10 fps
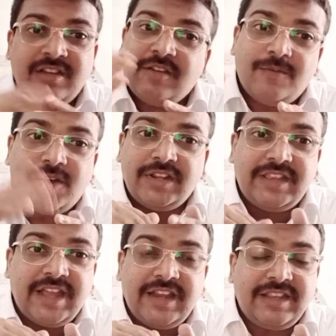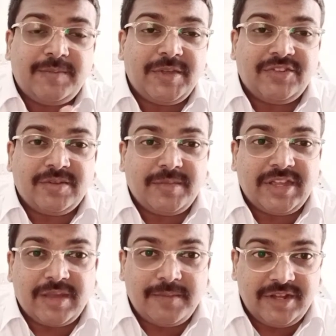For that the patient may
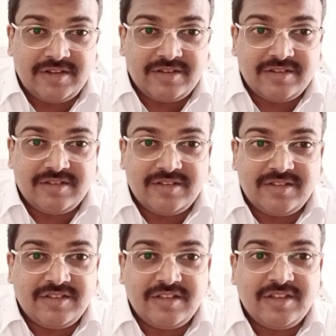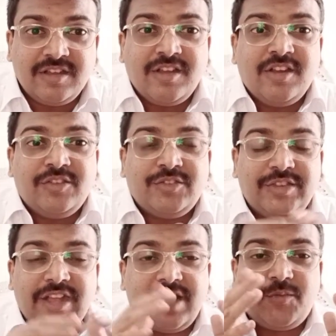come in, so
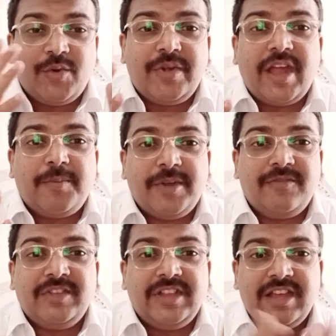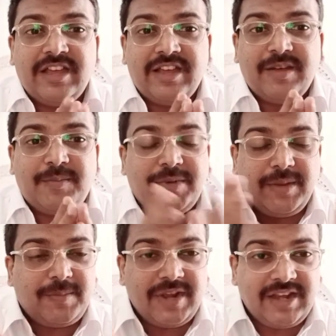that won't happen with the
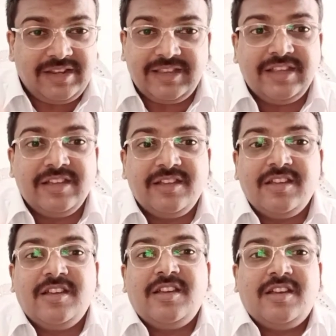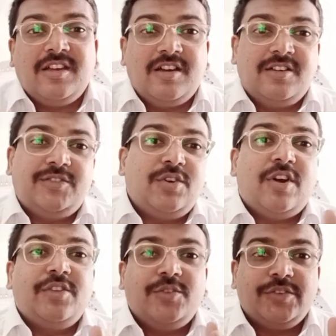pre-planned thing. So
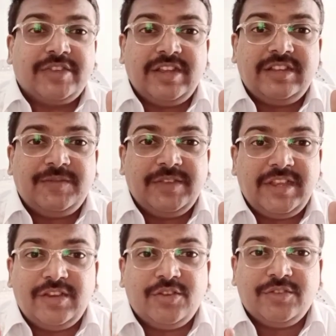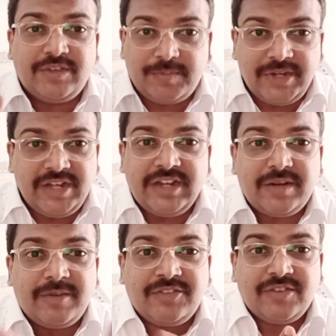on those kinds of scenarios, the
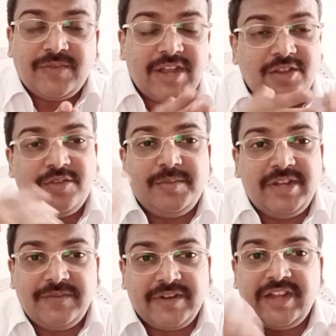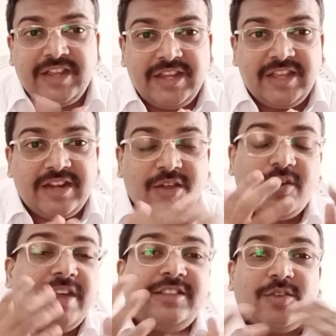predetermination value will be different earlier. Now
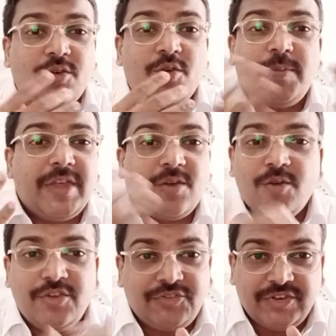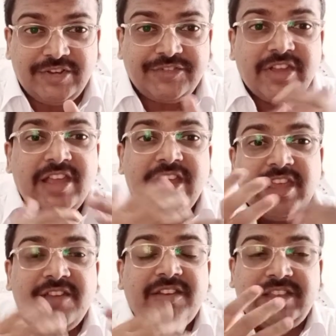as the co-pay, co-insurance,
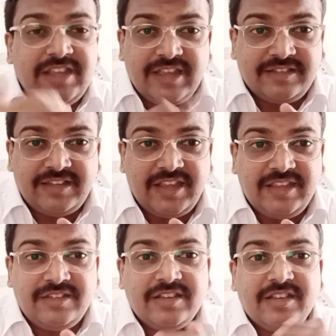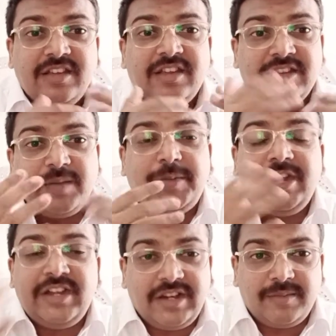everything has changed, the
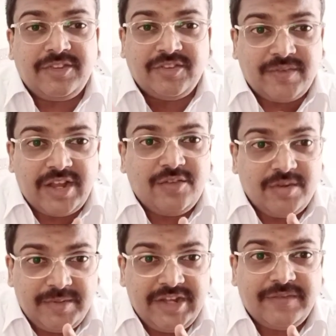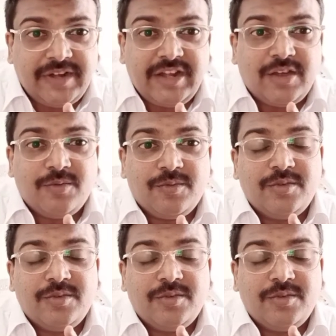predetermination value will be different now.